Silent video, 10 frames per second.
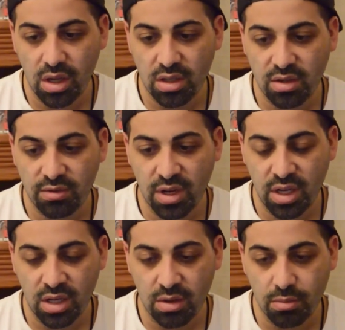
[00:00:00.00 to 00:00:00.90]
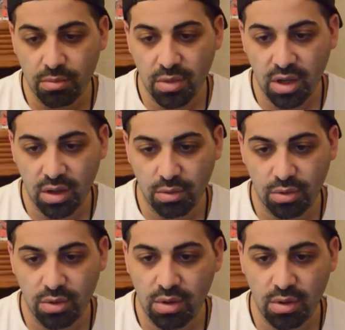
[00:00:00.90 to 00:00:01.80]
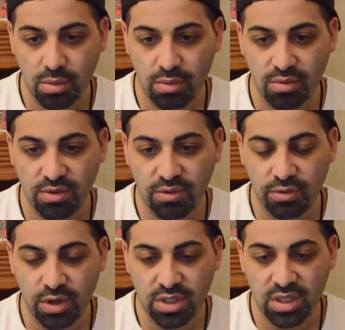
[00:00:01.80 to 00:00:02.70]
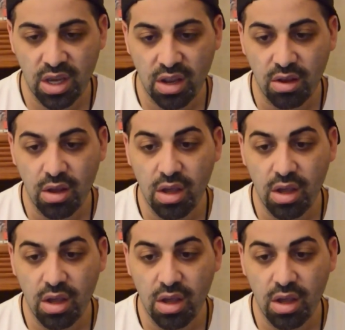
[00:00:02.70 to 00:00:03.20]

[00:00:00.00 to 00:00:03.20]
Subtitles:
defending him. First saying,